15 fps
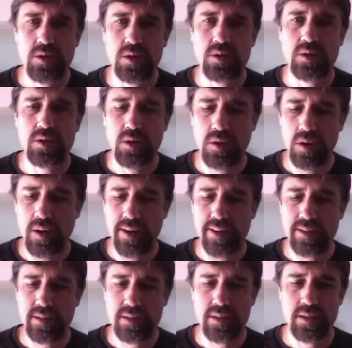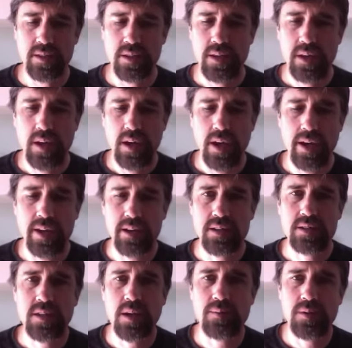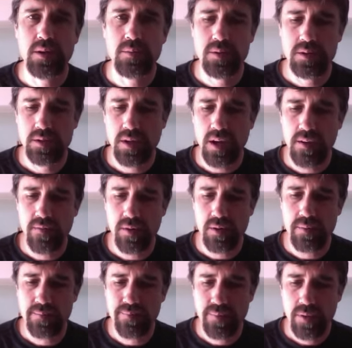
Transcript: Jesus Christ, and accept Him as Savior.